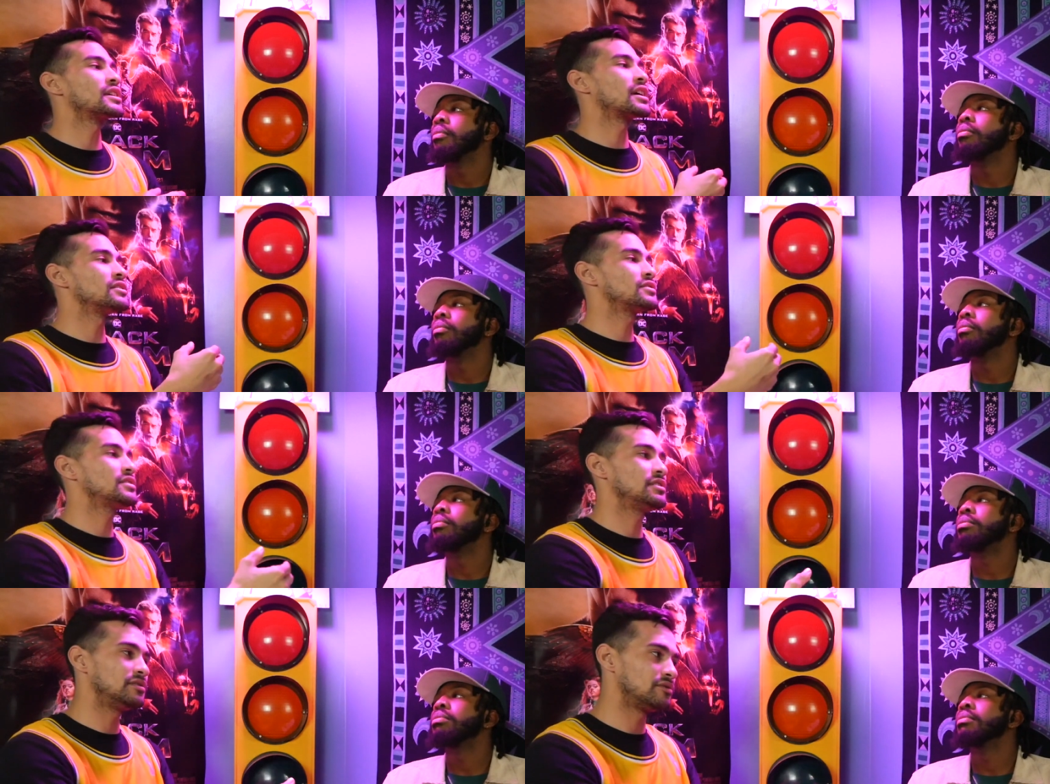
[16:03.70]
Speaker 1: Like I'll see
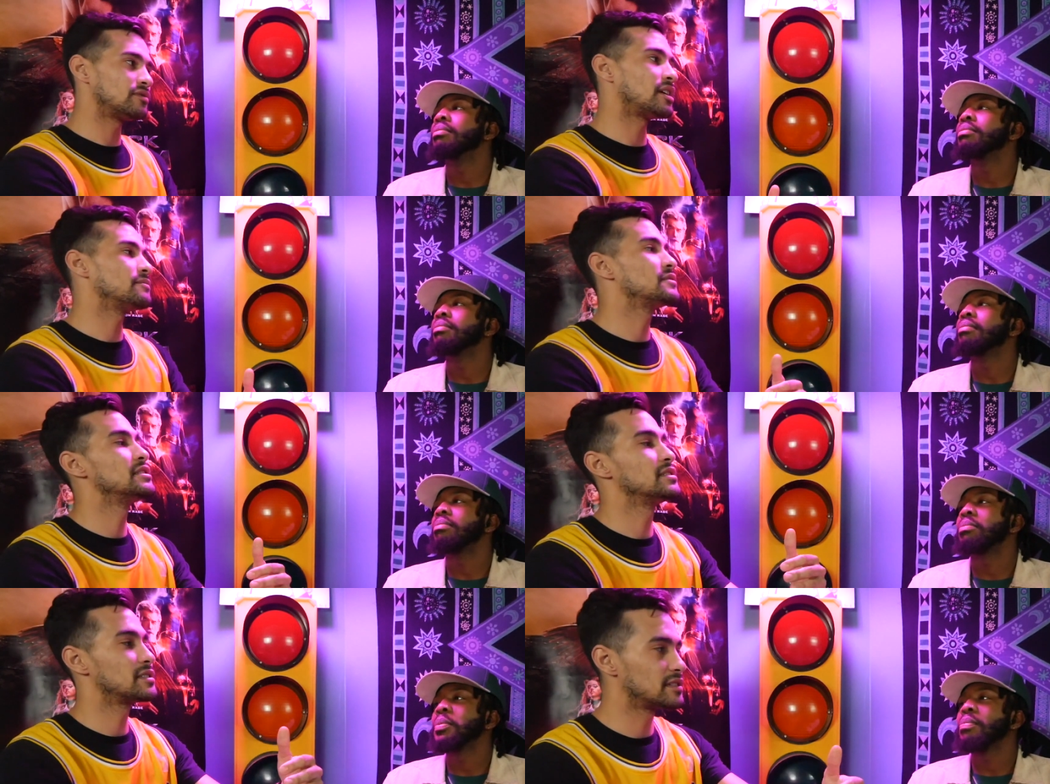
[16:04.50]
you drop
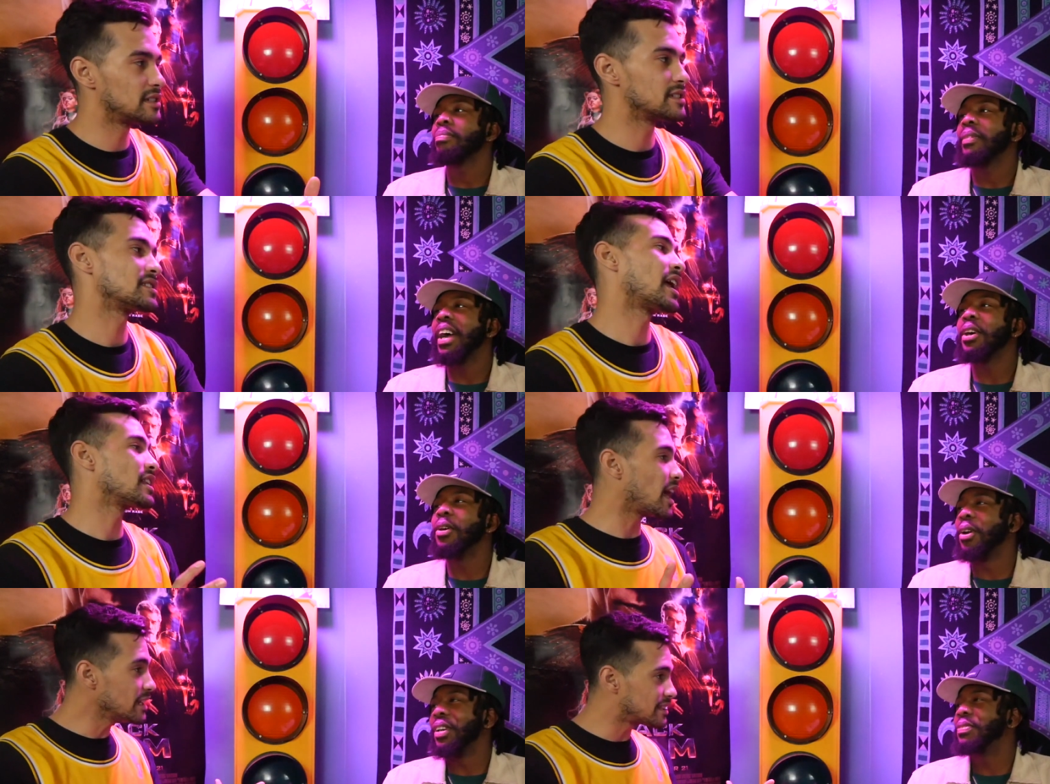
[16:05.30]
this and this. I go on
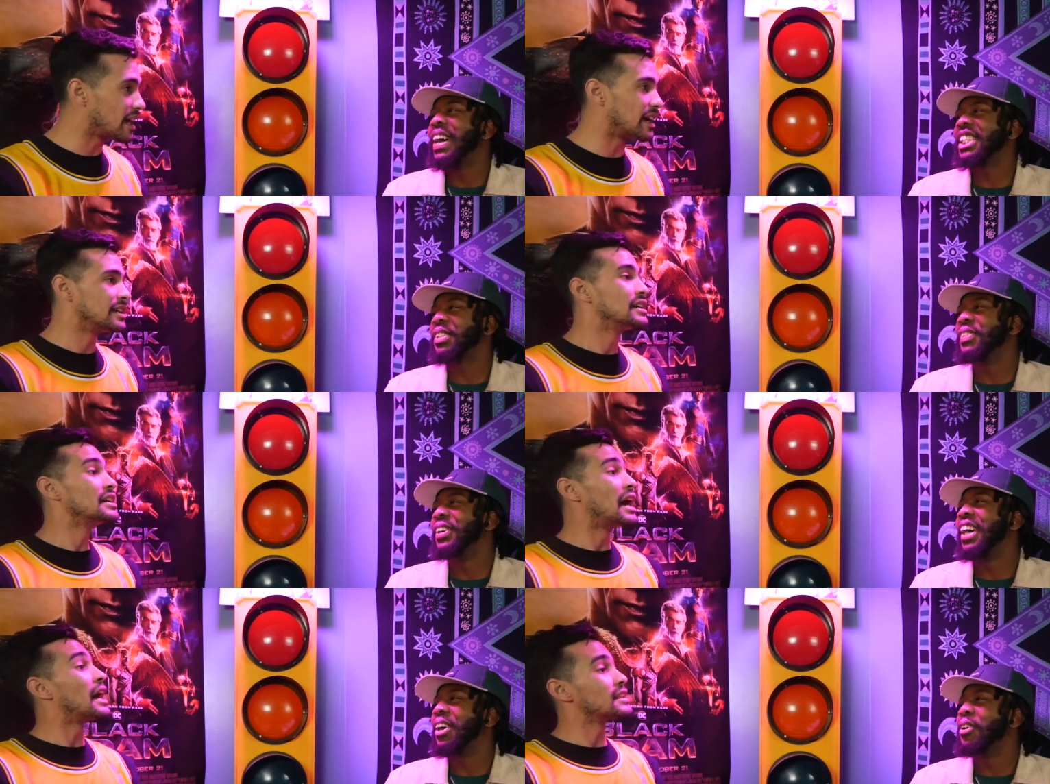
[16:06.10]
like it's basketball. I,
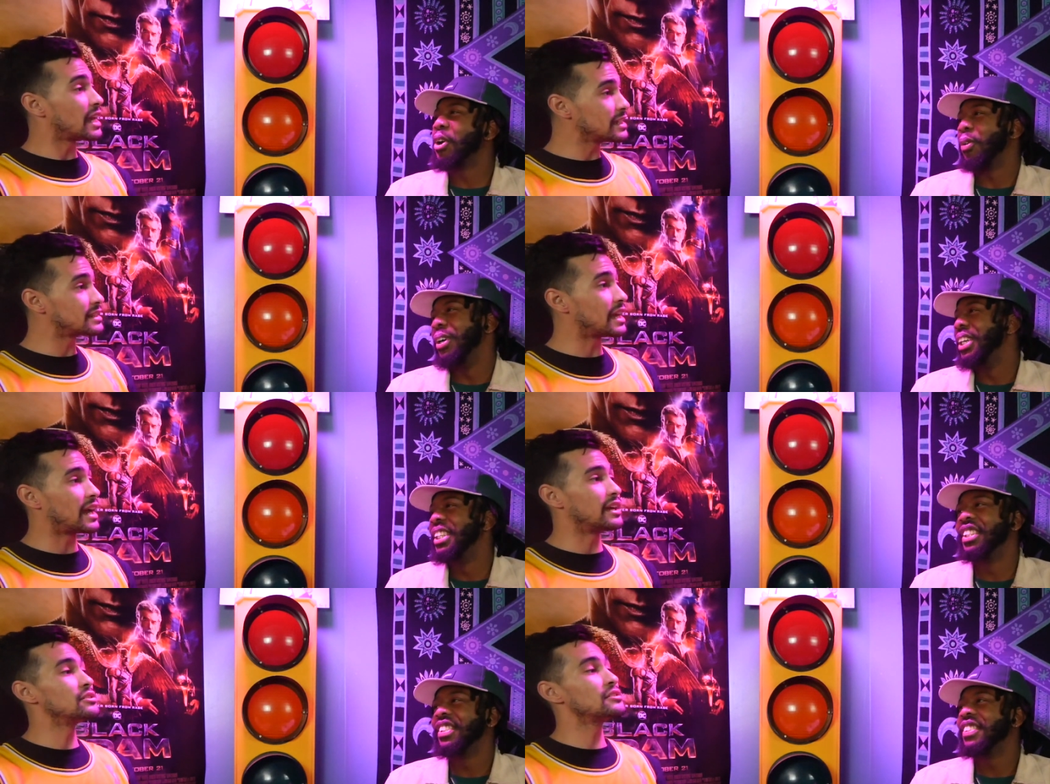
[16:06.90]
go on like a run.
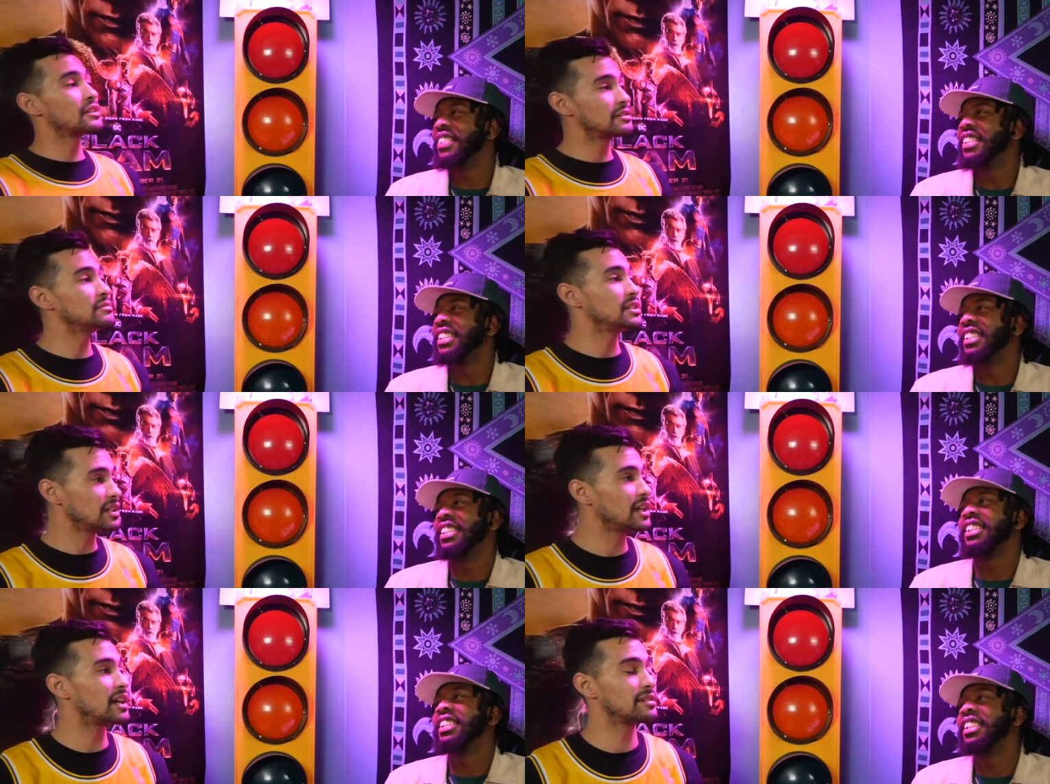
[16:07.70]
That, you know what I mean?
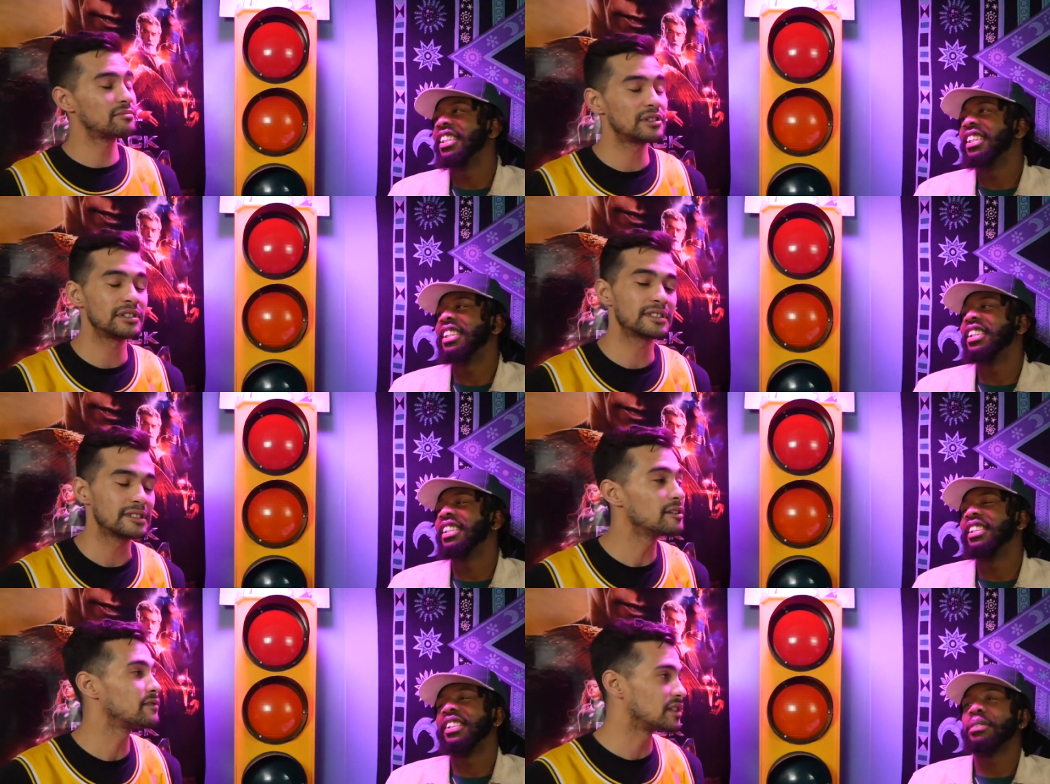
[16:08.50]
Yeah, bro. It's
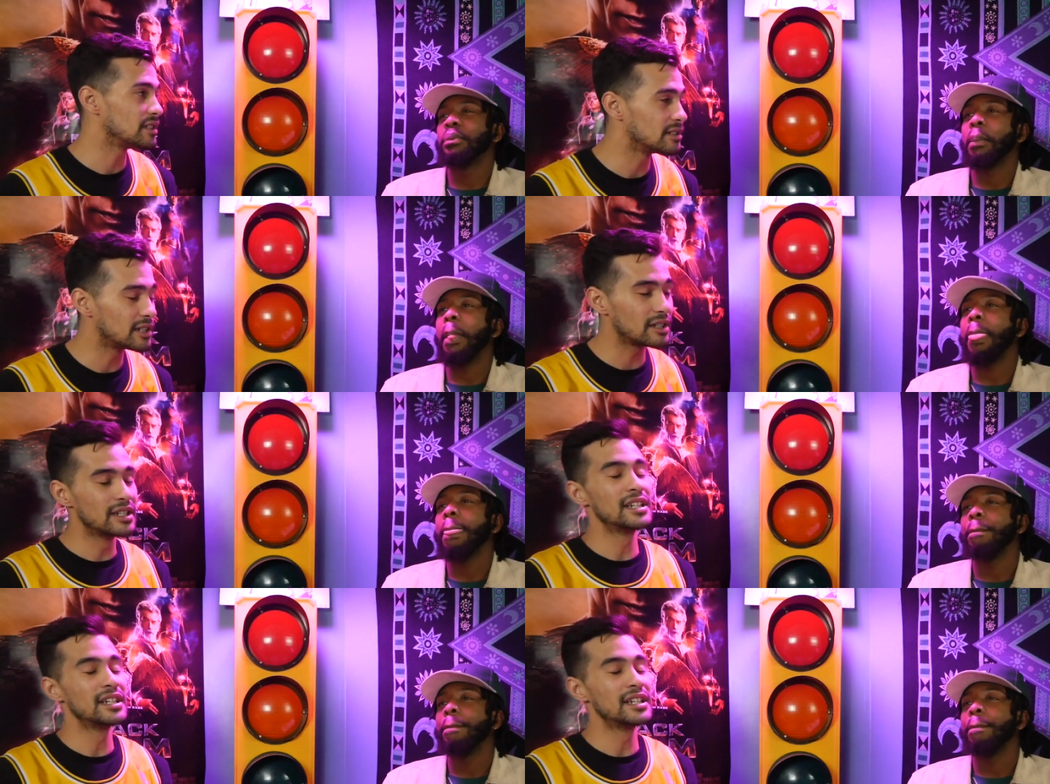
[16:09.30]
different. You know.